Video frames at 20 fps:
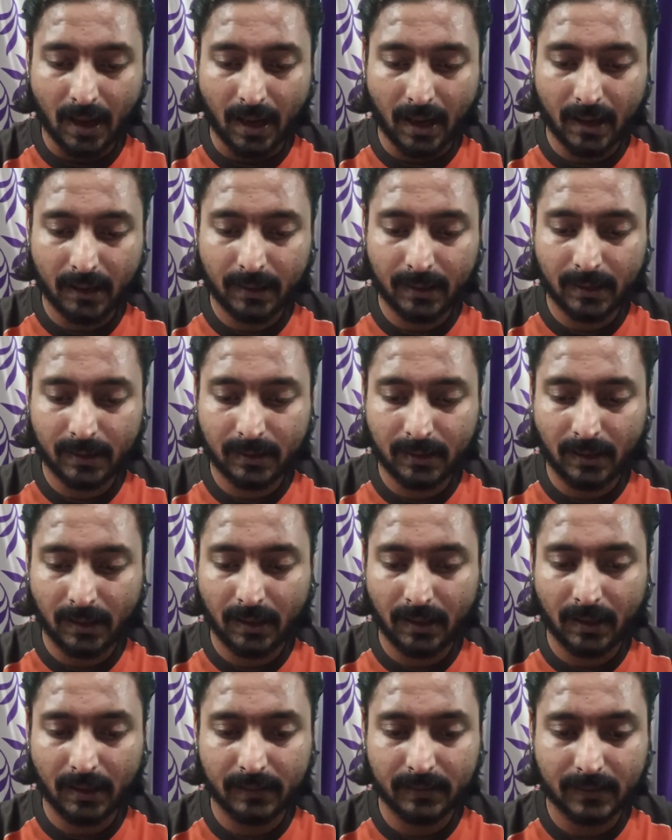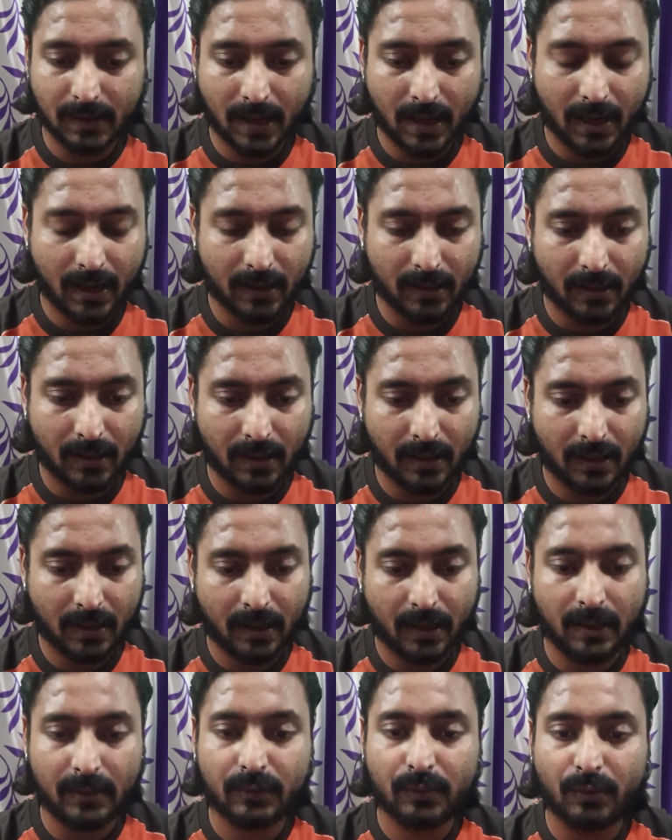another thing is that
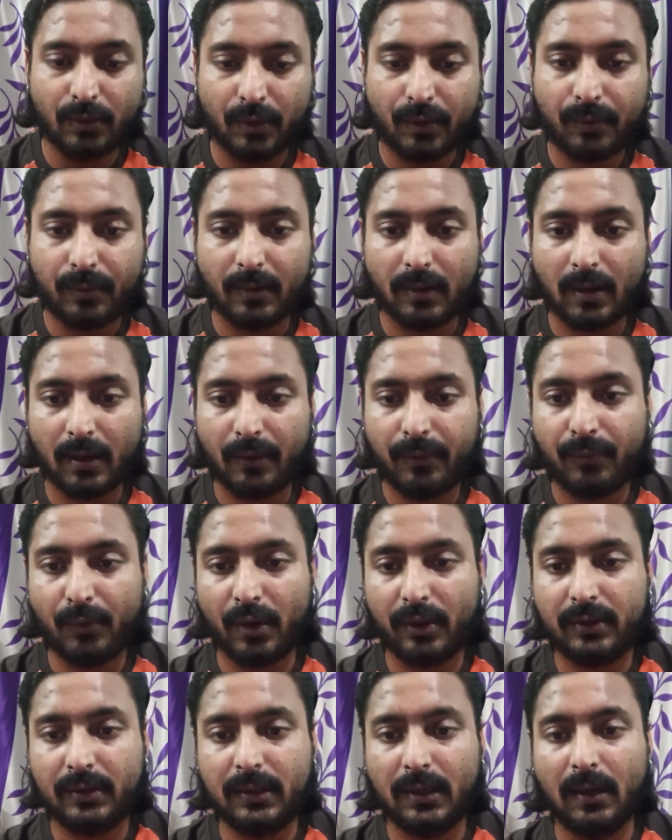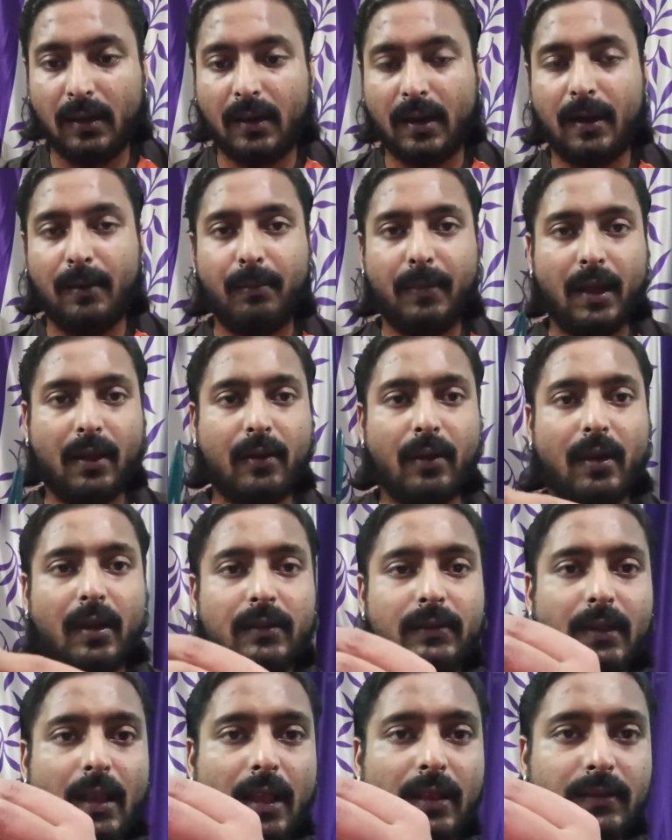it's good for children,
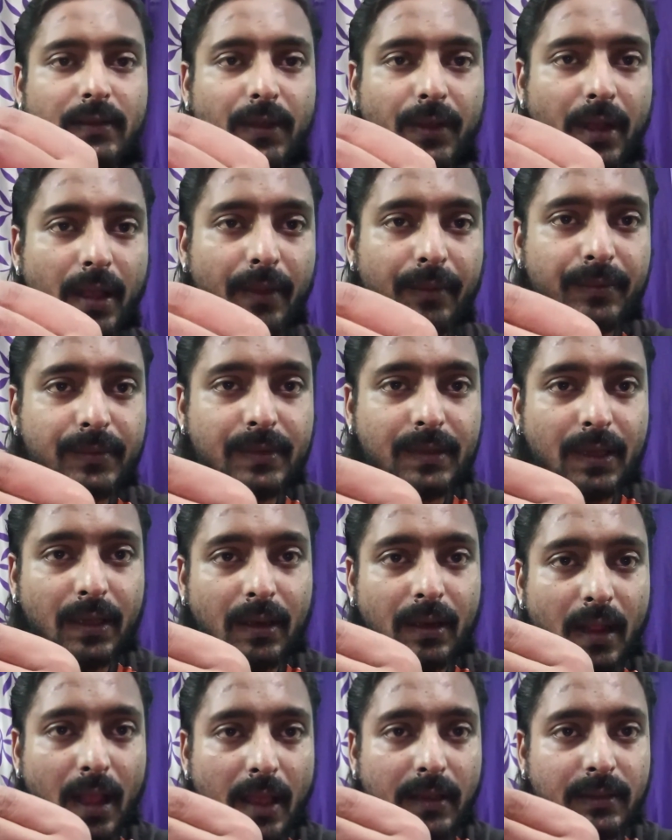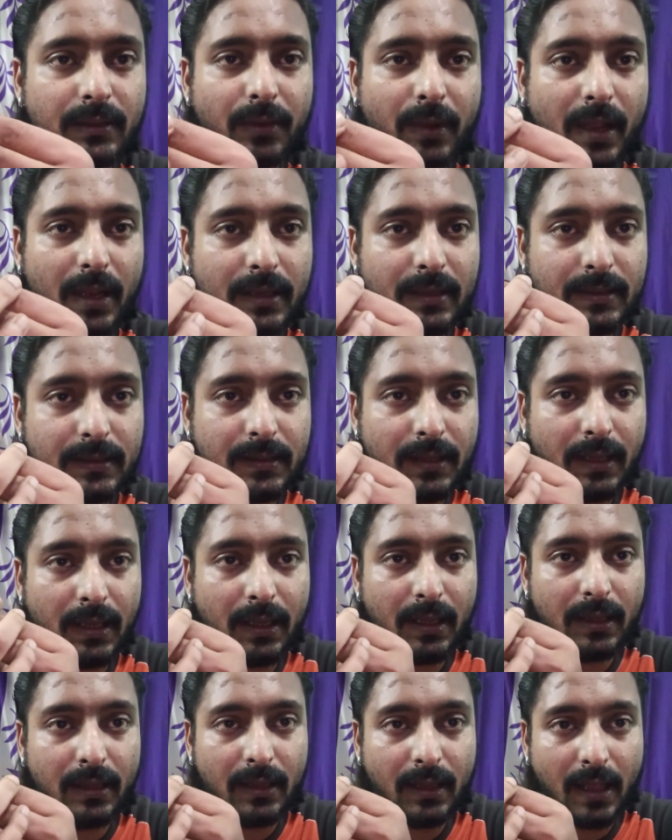because as you have seen, as you can
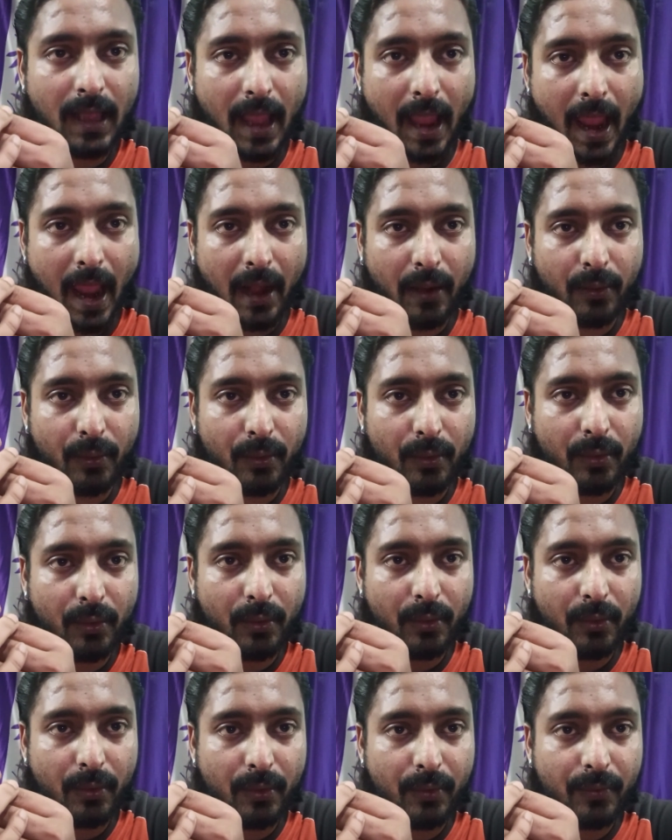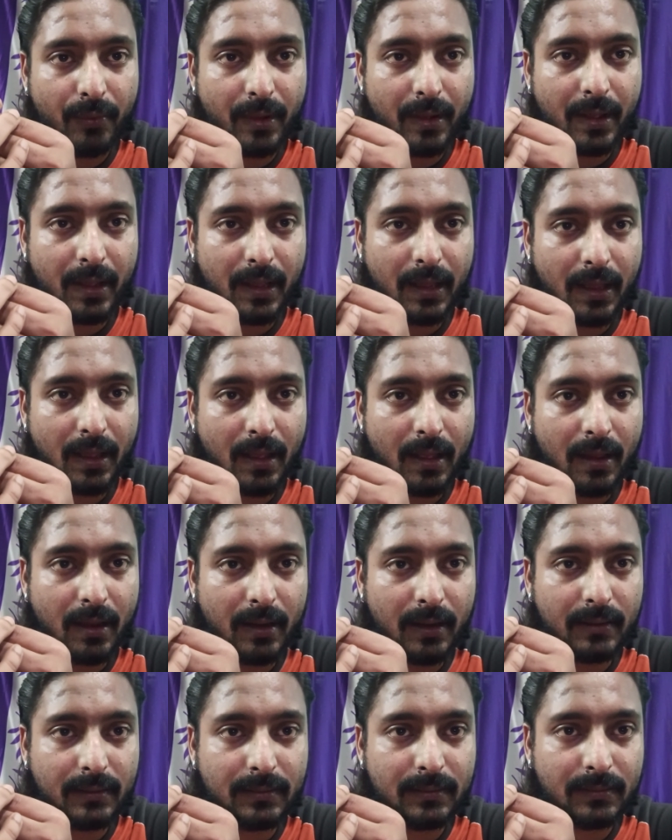see, the arrow over here
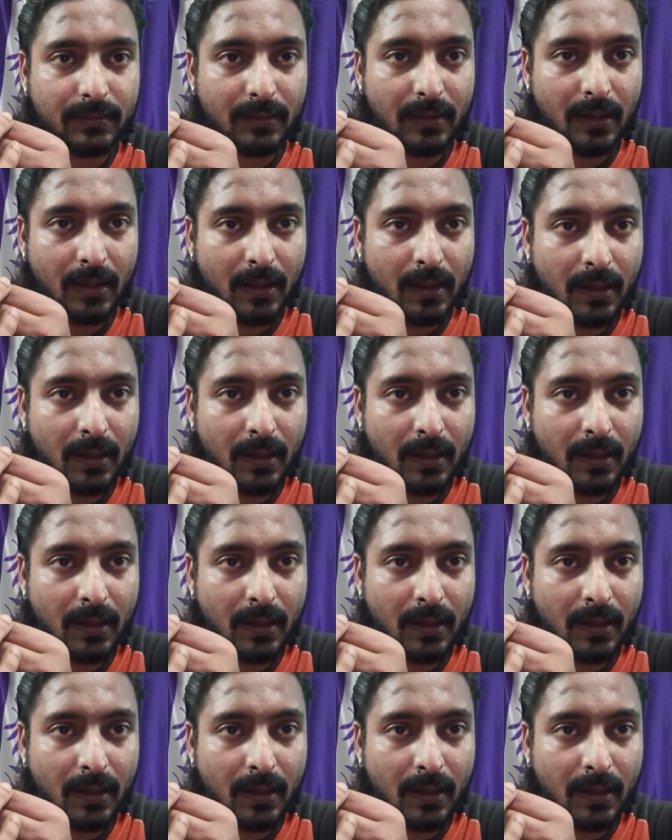is